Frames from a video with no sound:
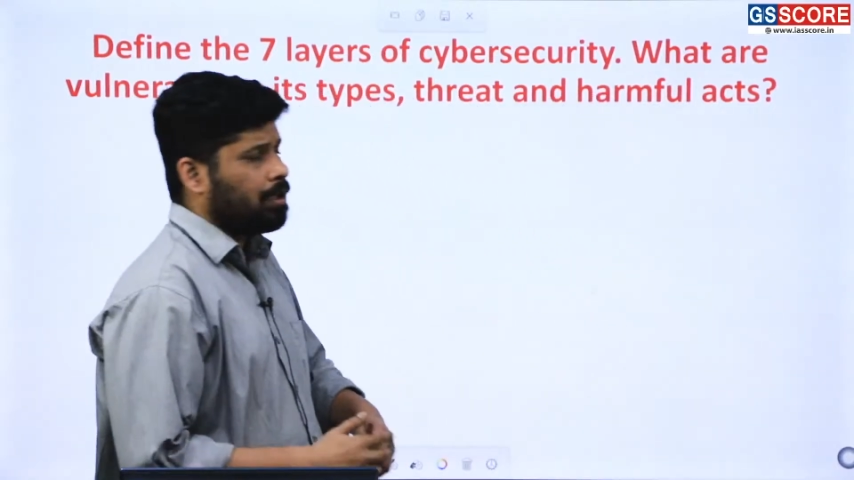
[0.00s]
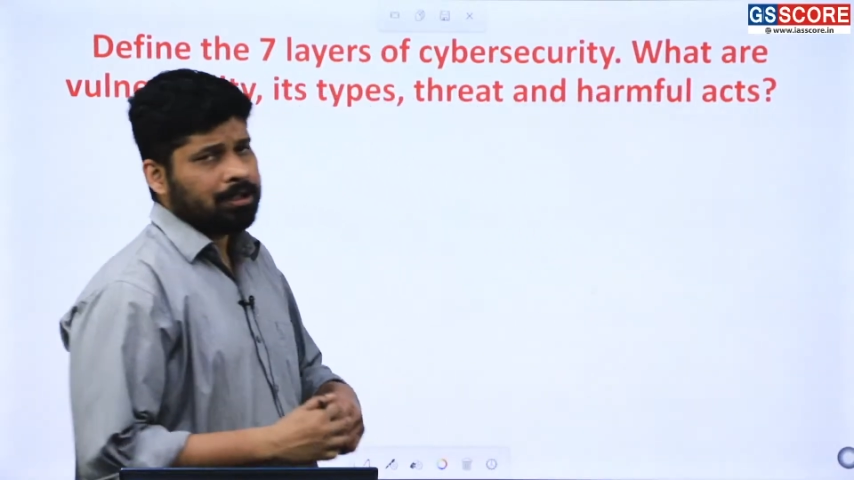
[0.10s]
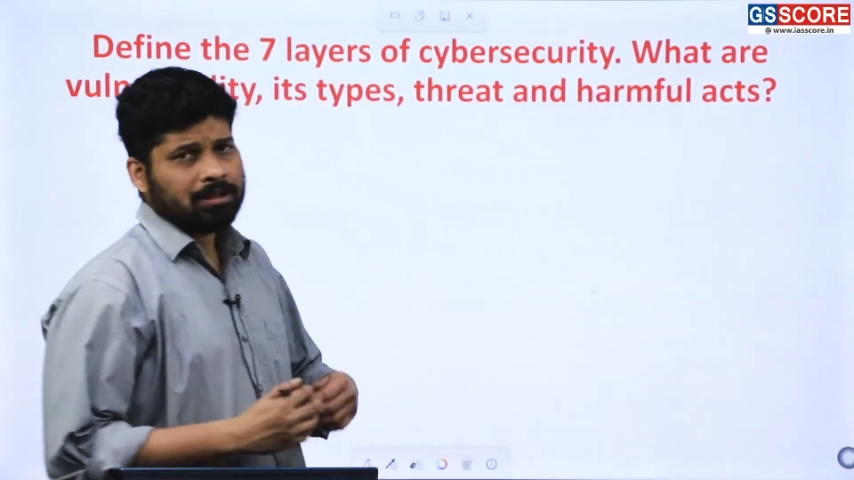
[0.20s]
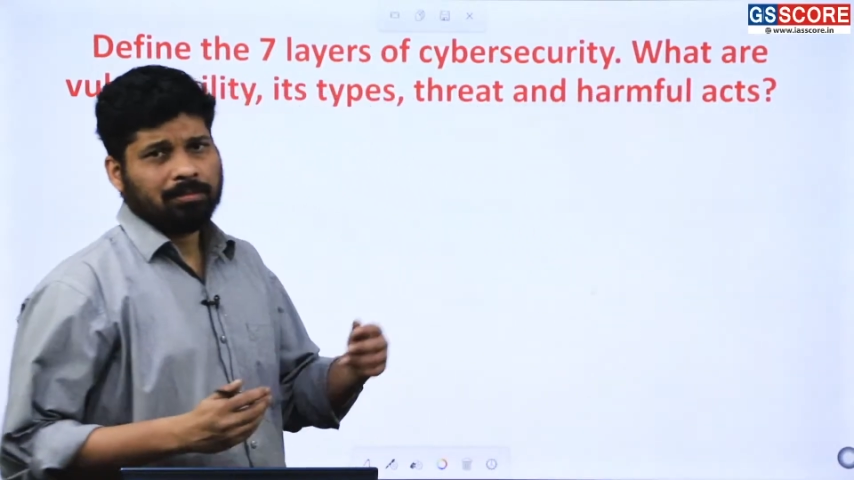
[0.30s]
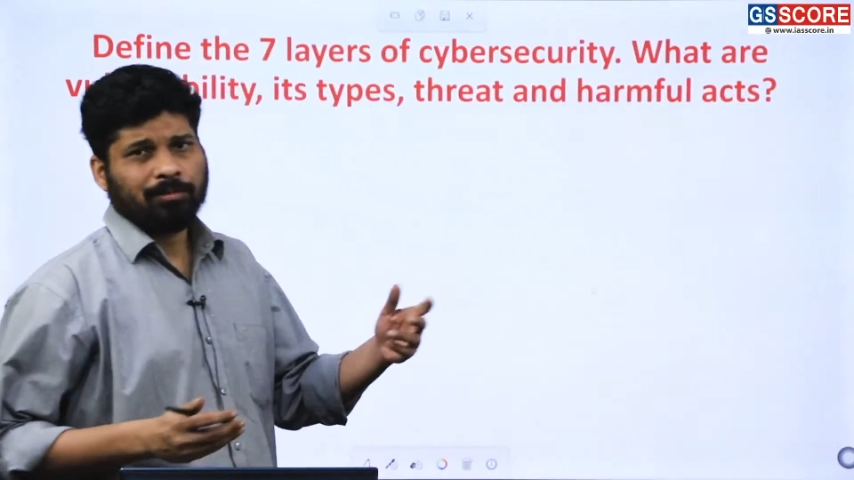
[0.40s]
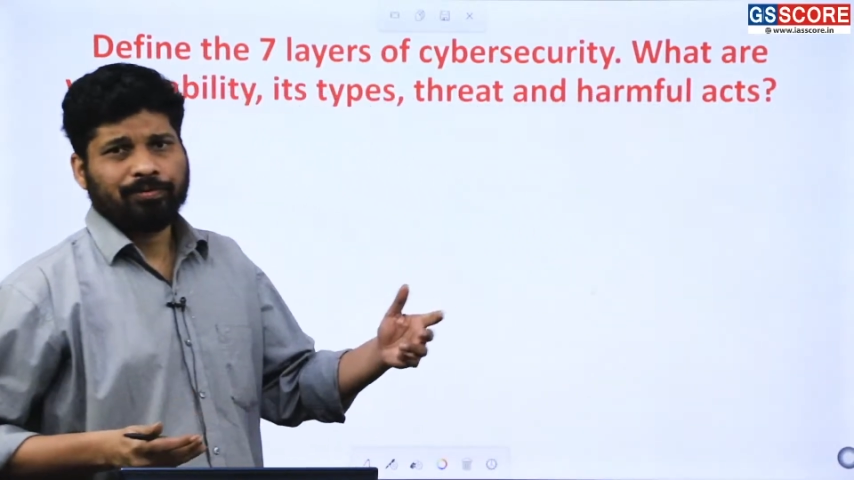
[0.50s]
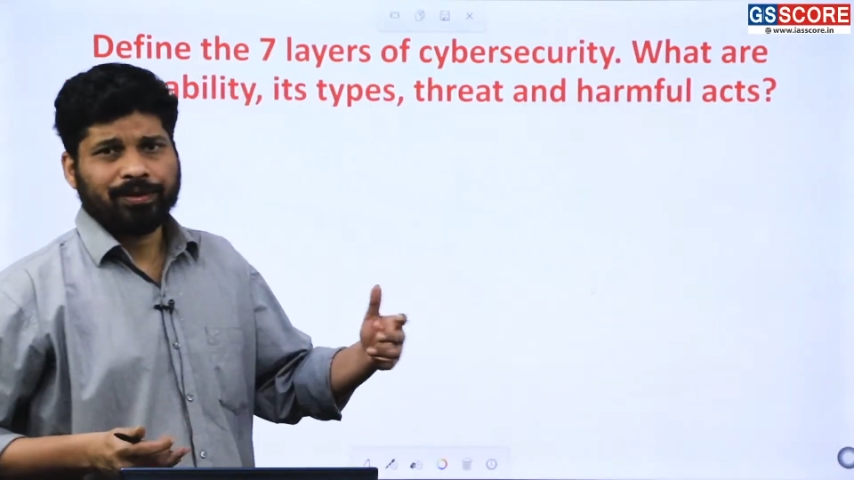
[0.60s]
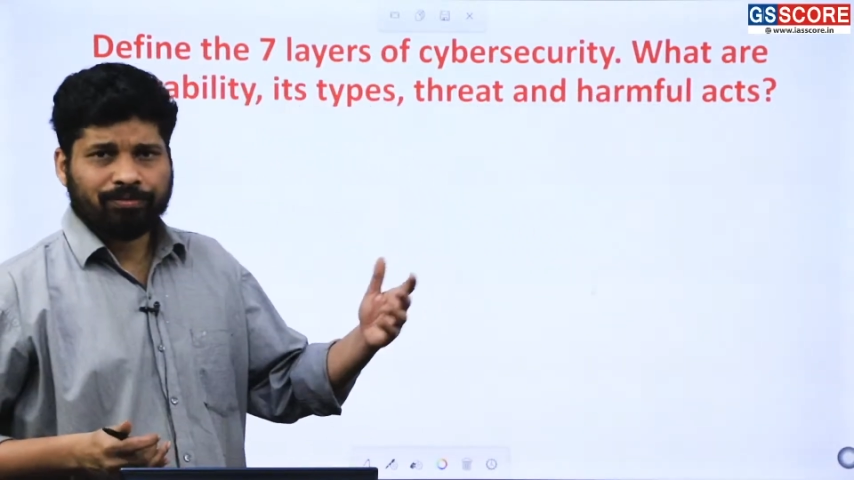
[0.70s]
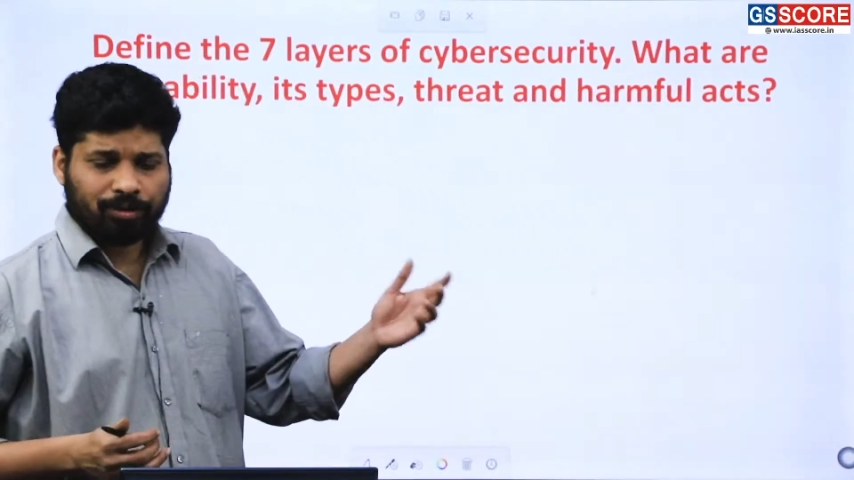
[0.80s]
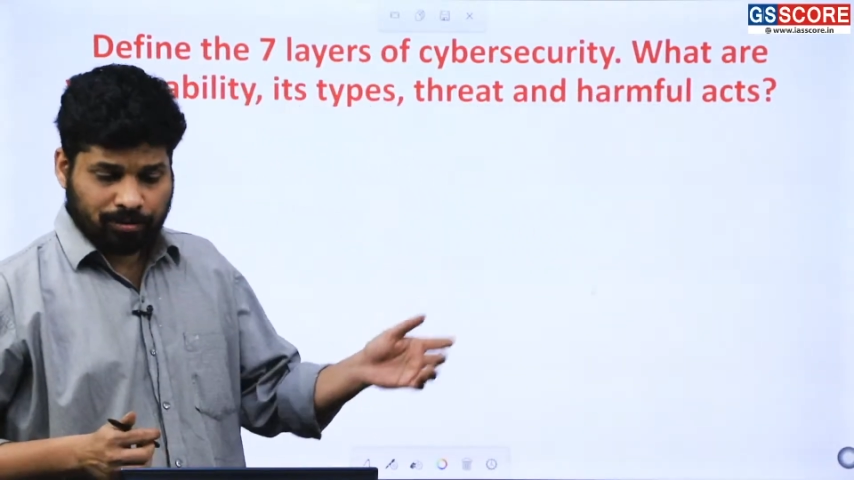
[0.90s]
Some of
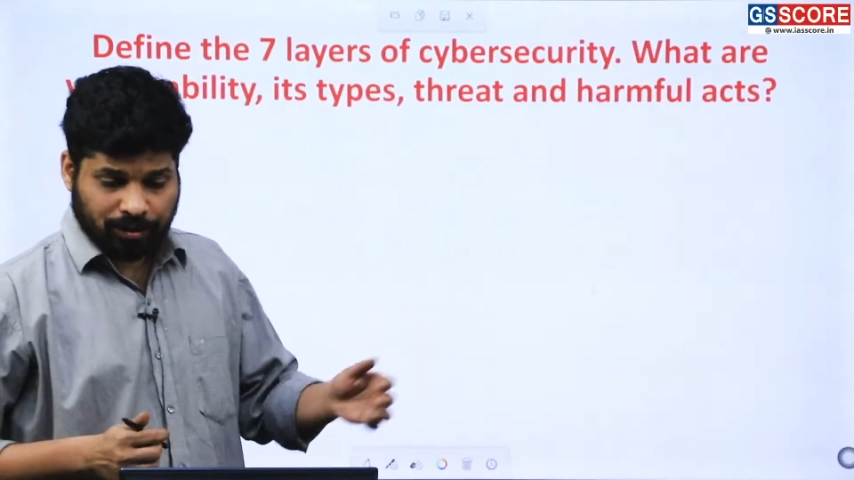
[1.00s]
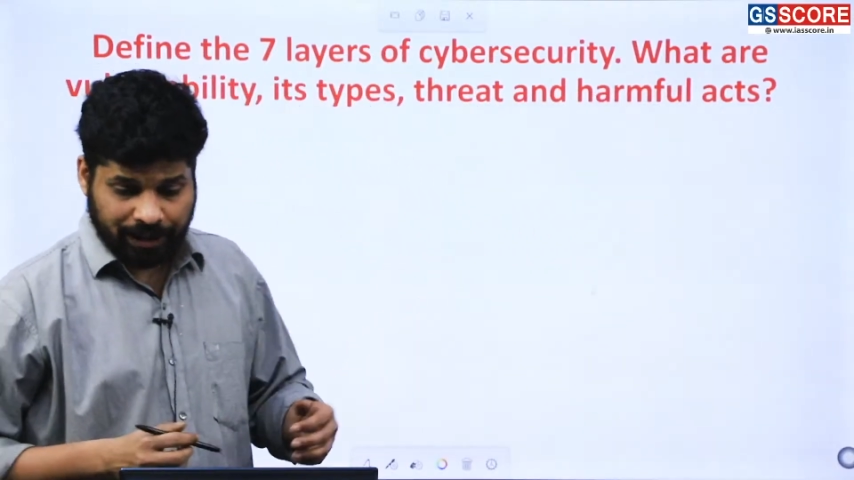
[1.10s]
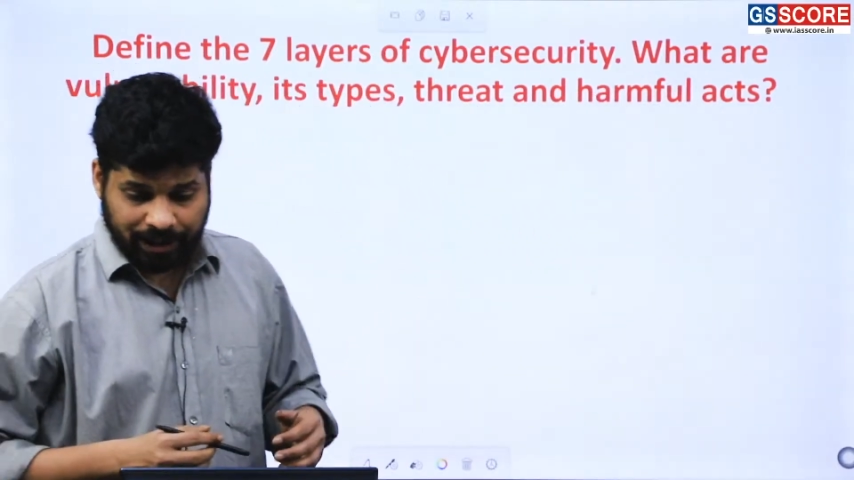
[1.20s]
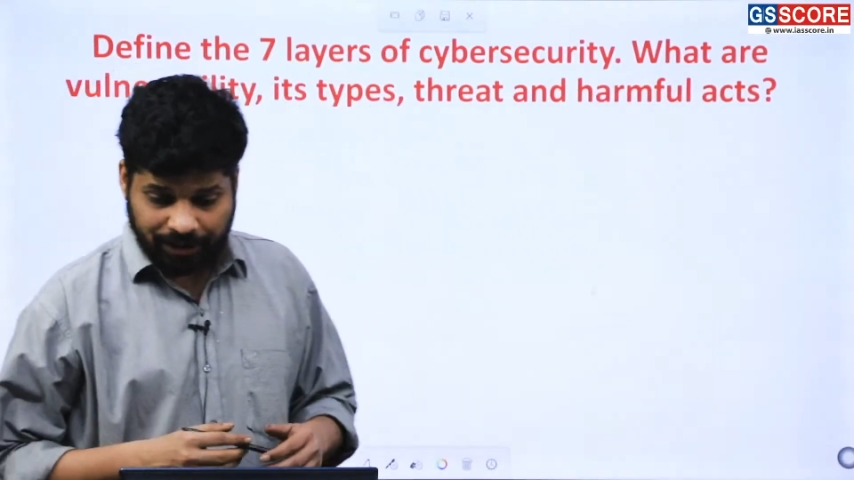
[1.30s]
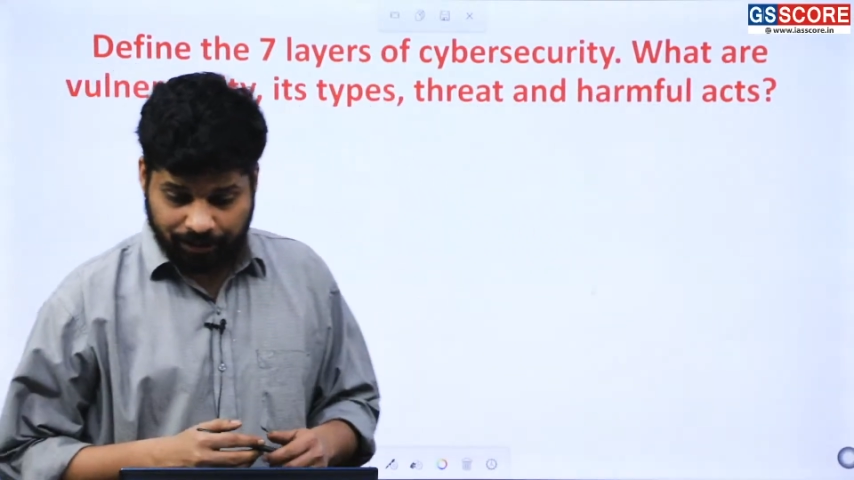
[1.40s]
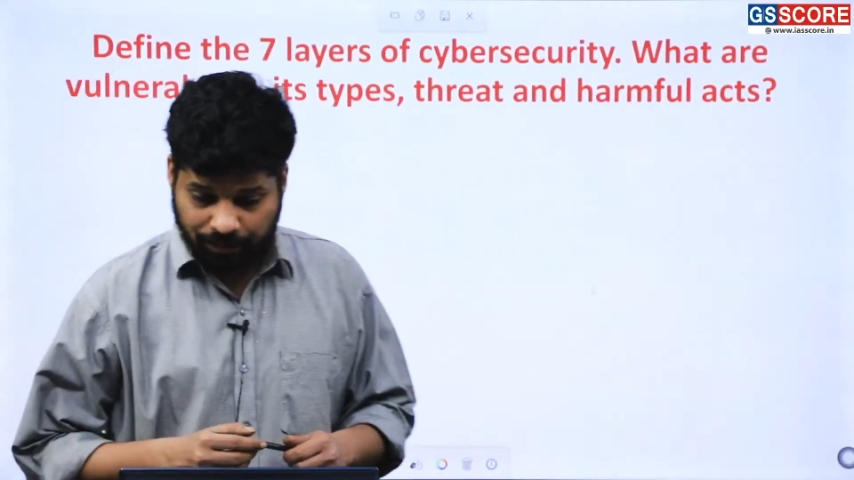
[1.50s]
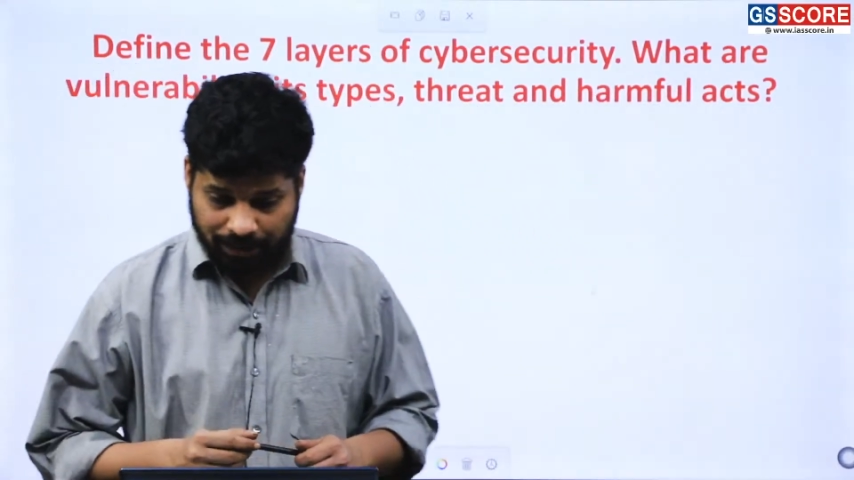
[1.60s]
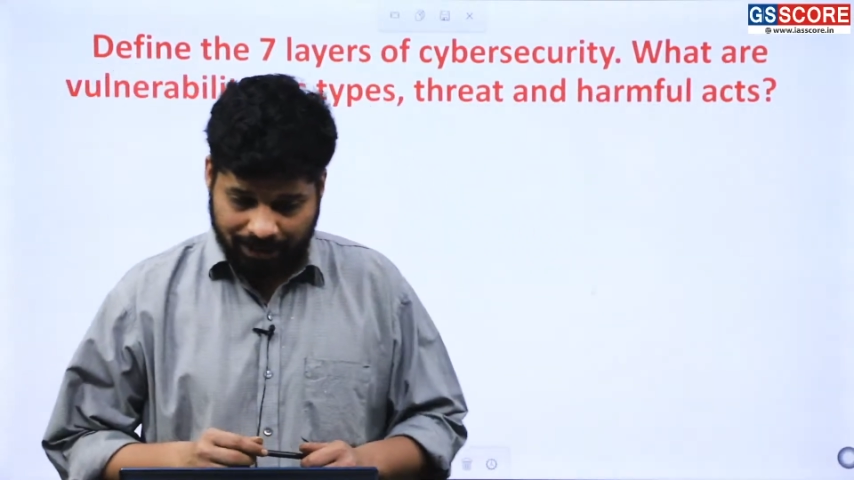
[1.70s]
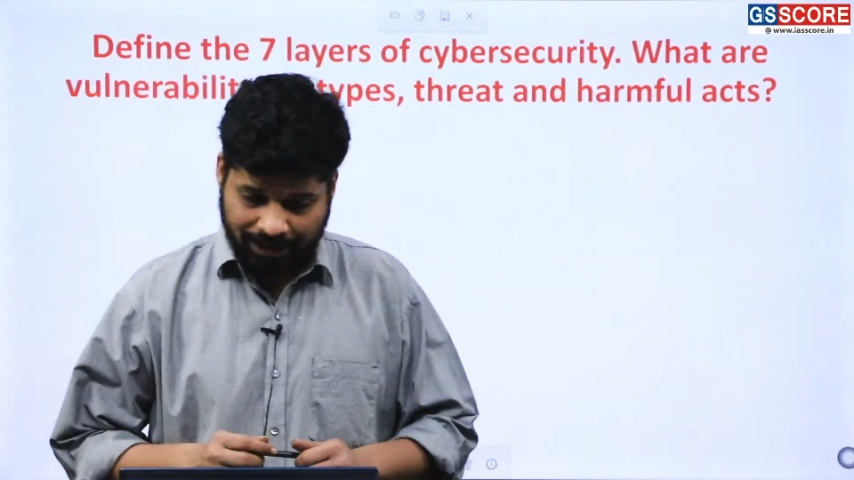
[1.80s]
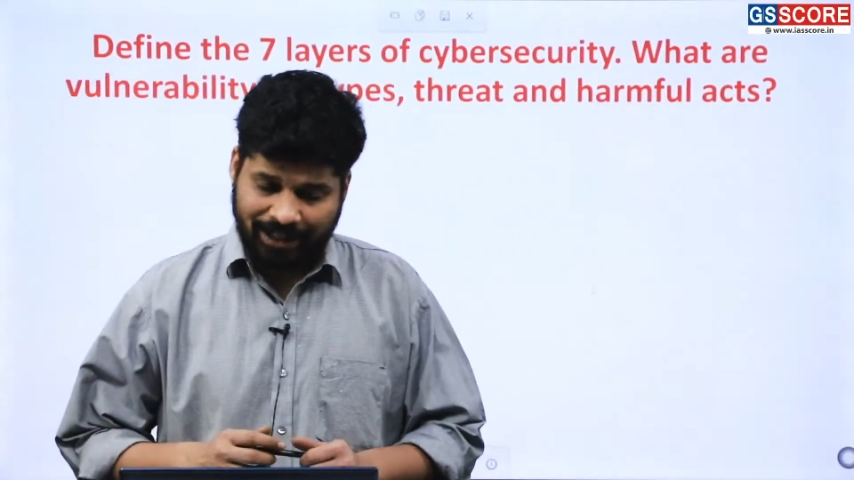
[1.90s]
it was oriented
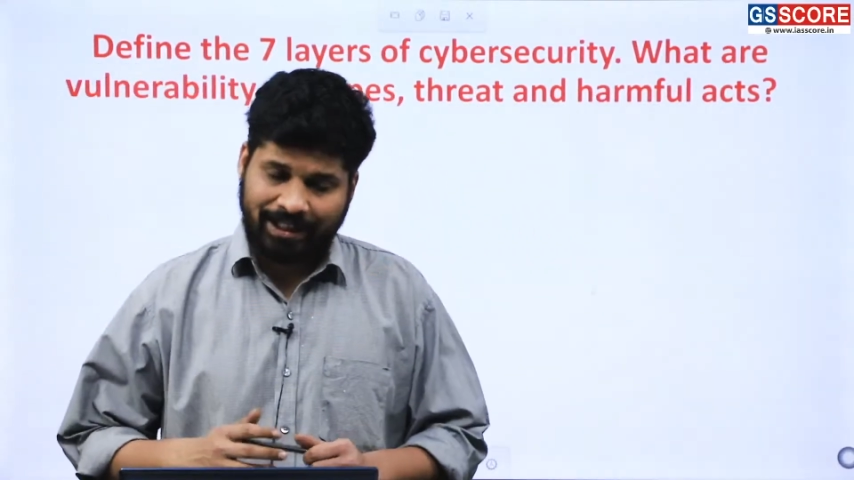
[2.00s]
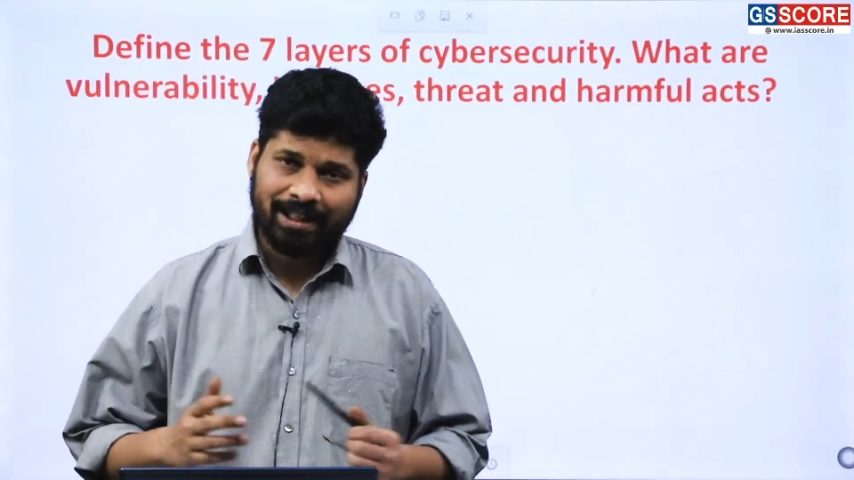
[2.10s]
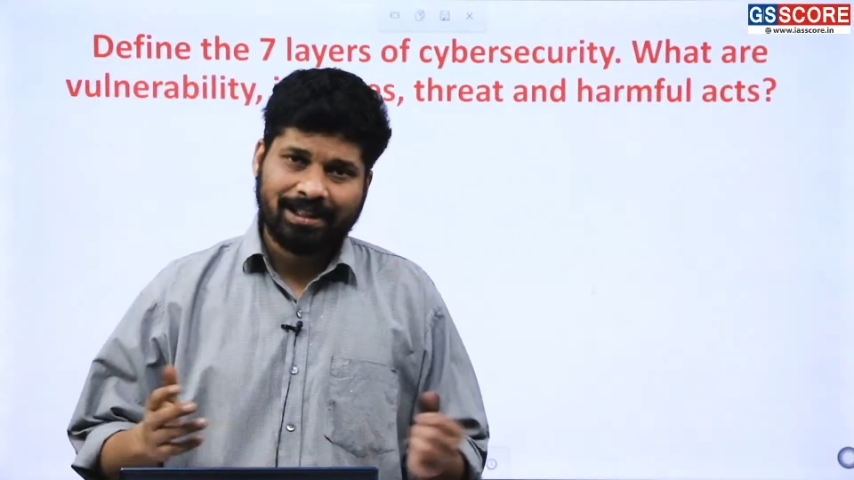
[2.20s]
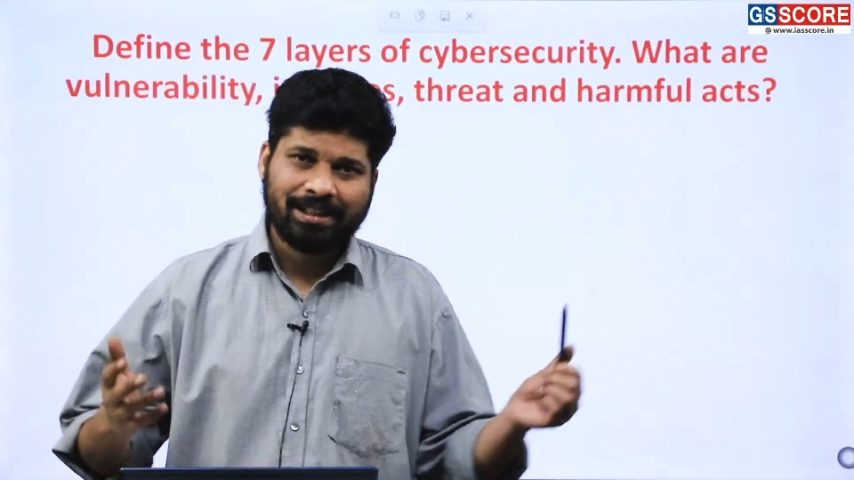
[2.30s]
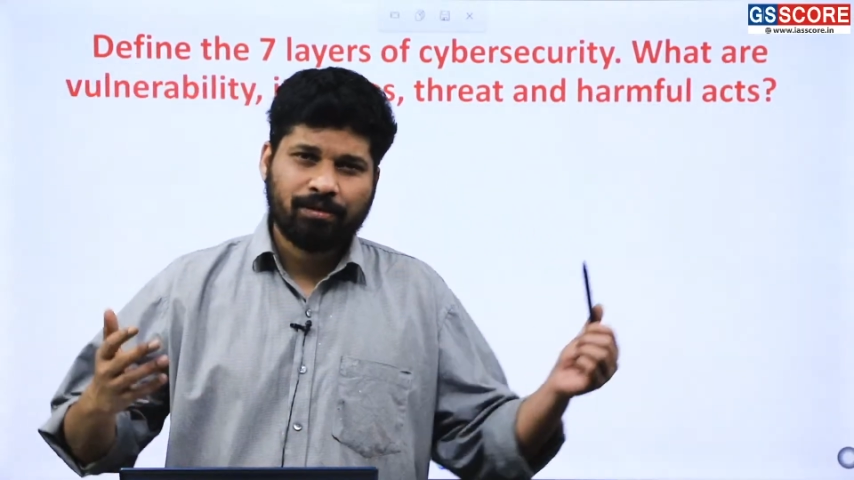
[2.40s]
towards technicality,